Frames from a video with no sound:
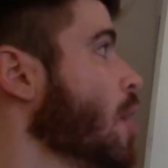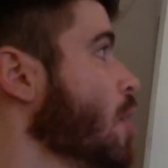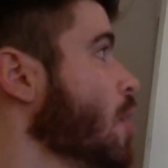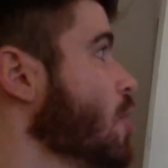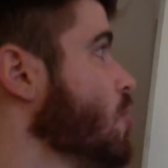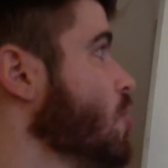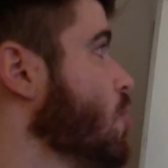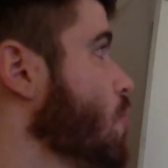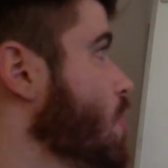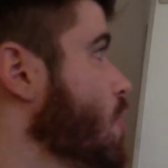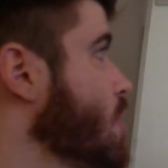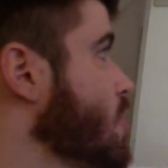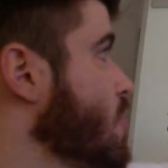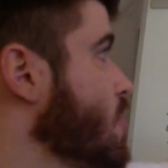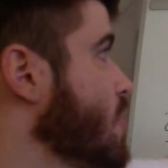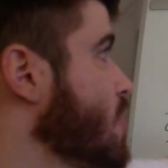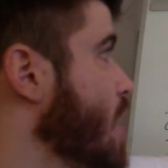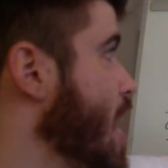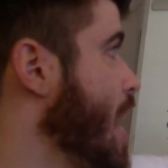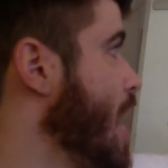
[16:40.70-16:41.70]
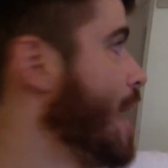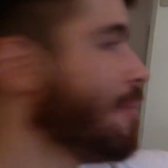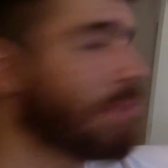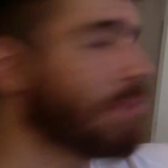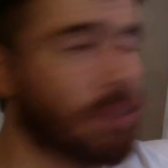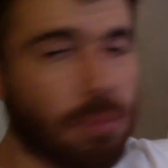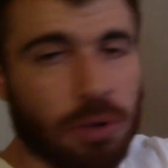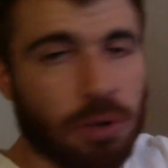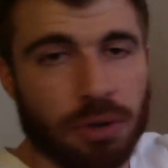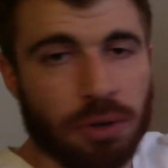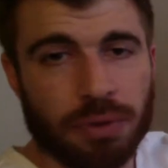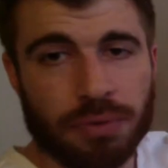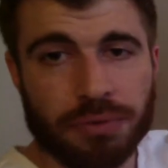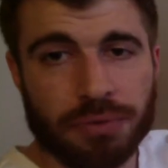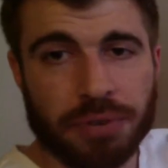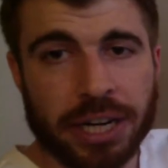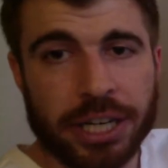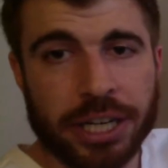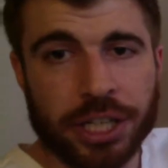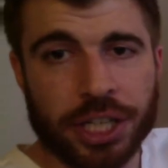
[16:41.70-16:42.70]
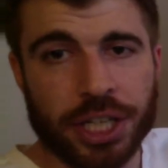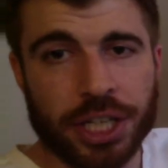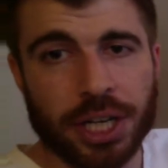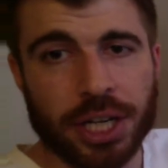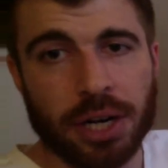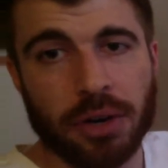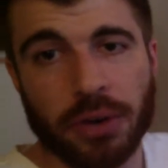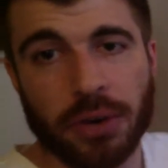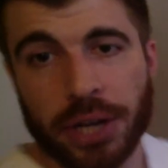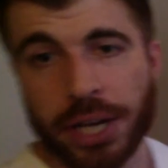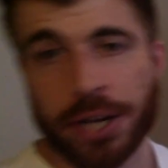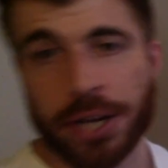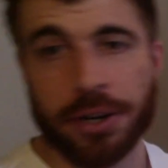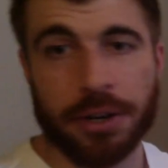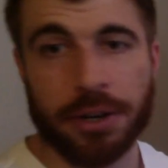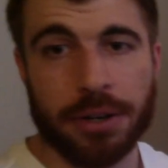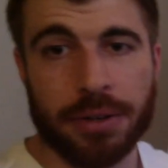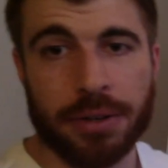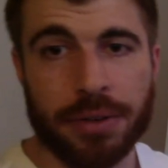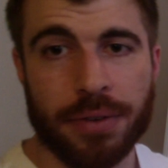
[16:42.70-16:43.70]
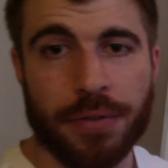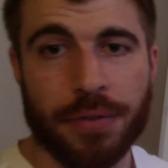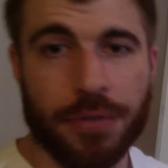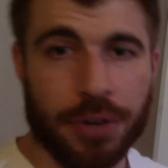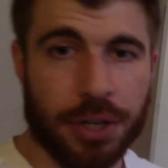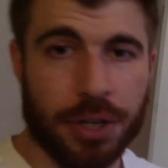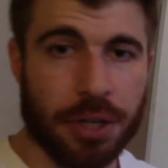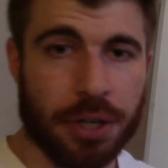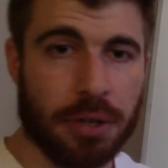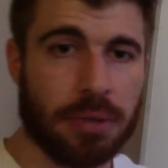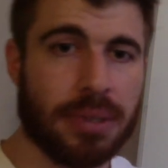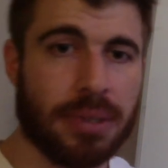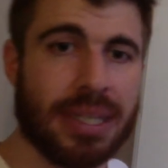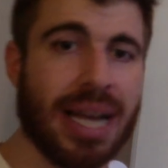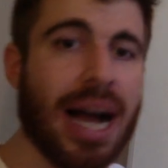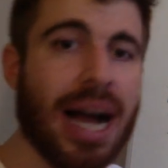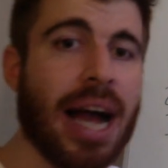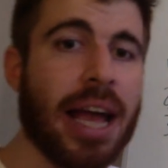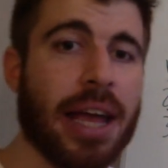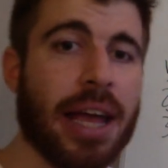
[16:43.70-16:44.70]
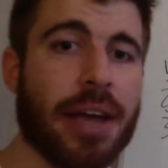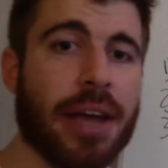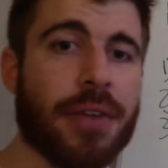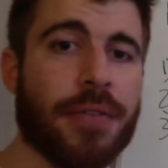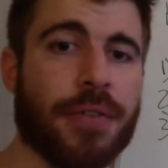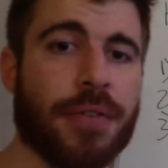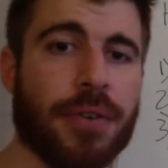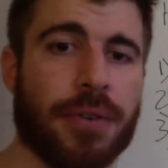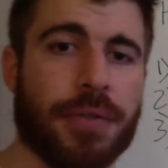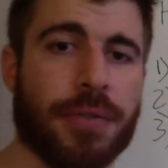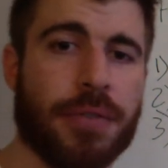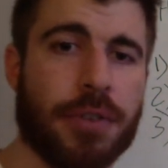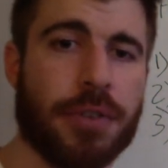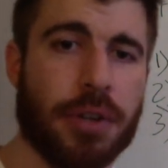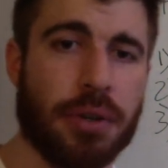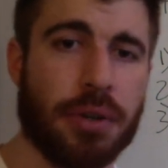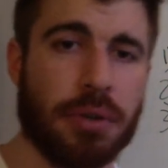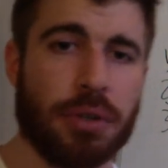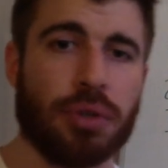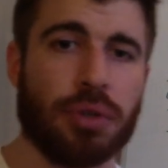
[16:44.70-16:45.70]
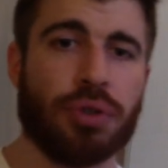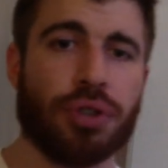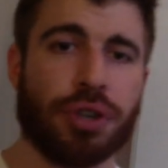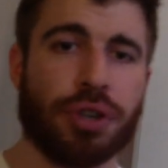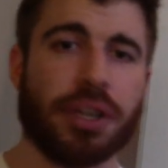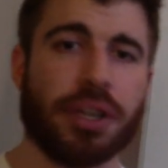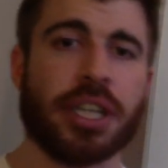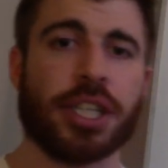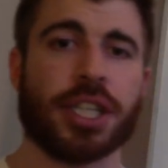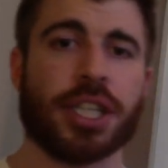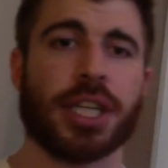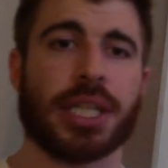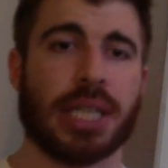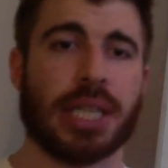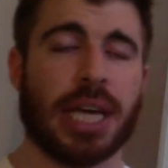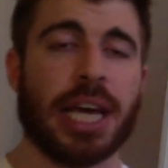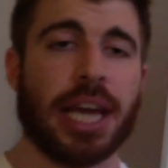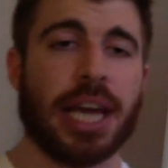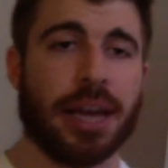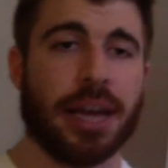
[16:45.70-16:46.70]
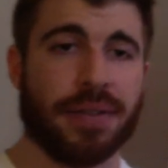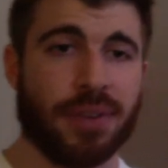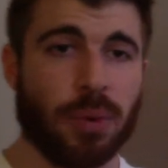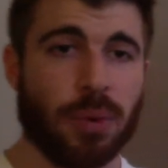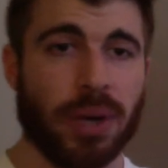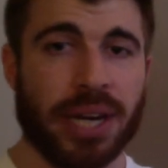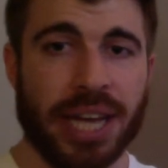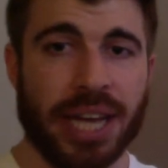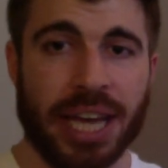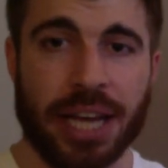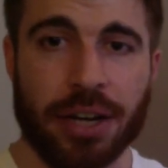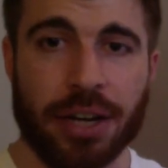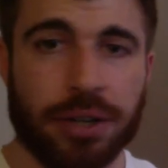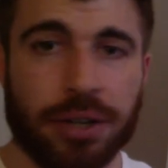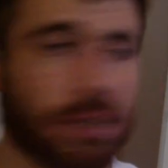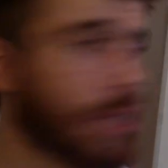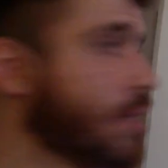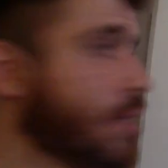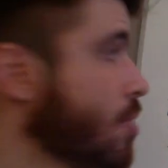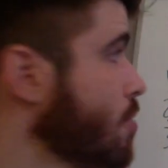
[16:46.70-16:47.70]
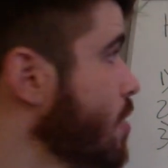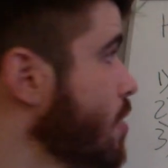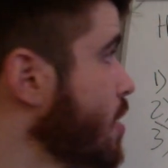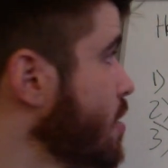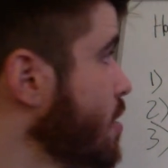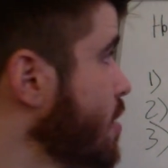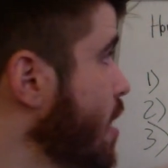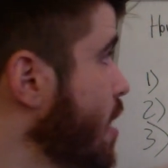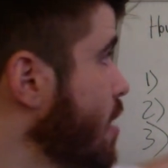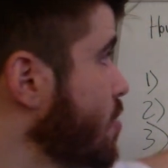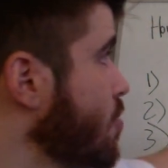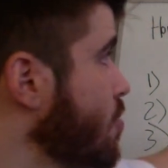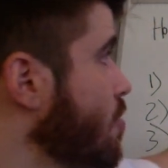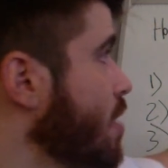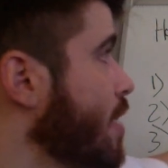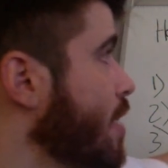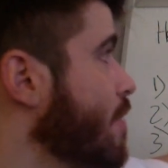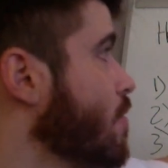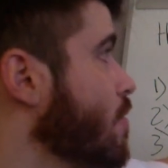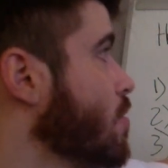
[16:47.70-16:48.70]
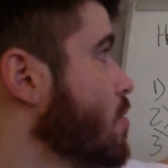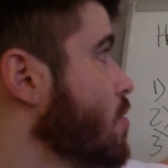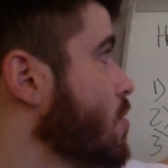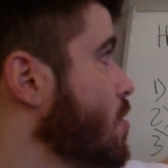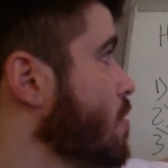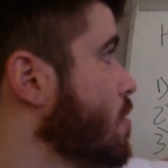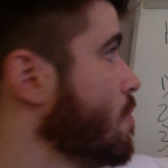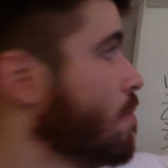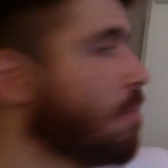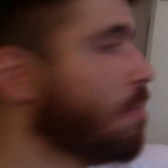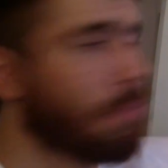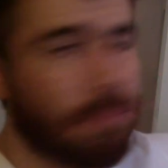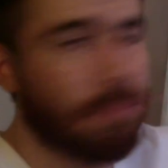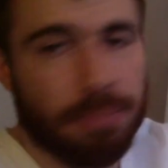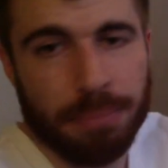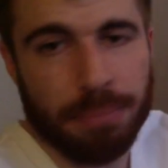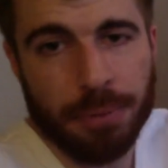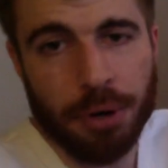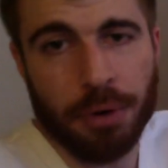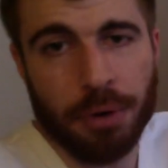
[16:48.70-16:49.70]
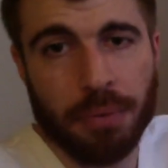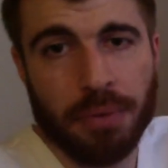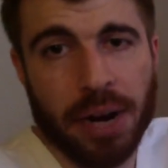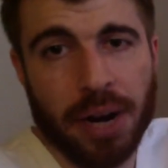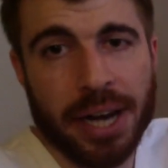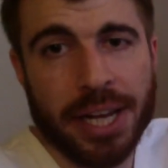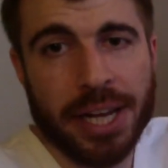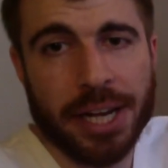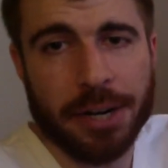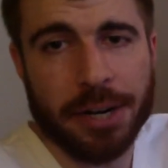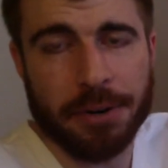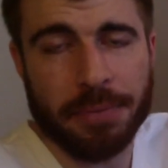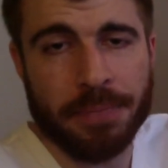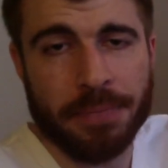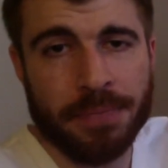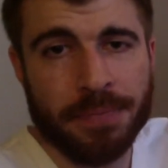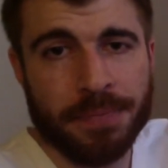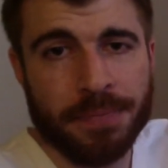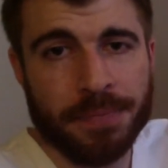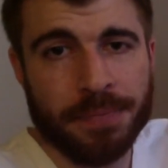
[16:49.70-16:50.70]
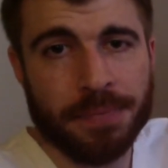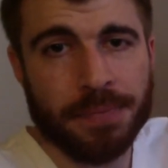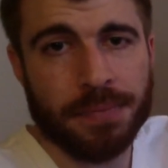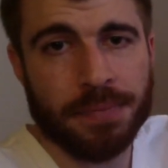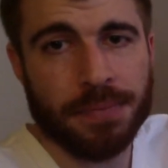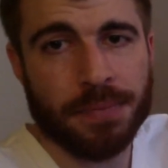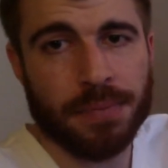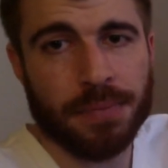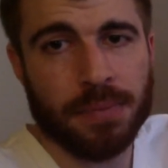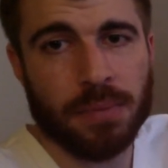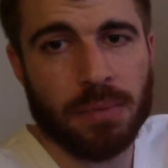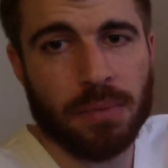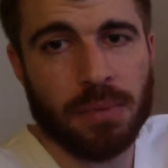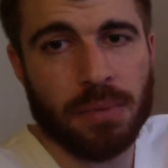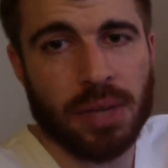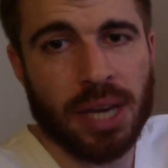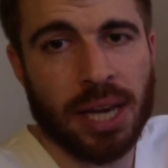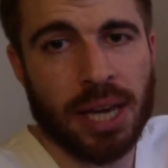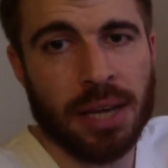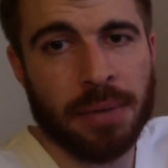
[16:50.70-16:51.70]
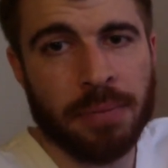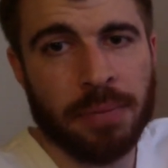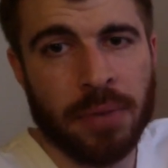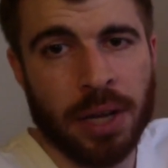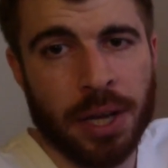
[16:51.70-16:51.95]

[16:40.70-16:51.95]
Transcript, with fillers: So this is the optimal ratio here for your diet, for, for your nutrition, if you want to increase your testosterone levels. Boom, right here, okay?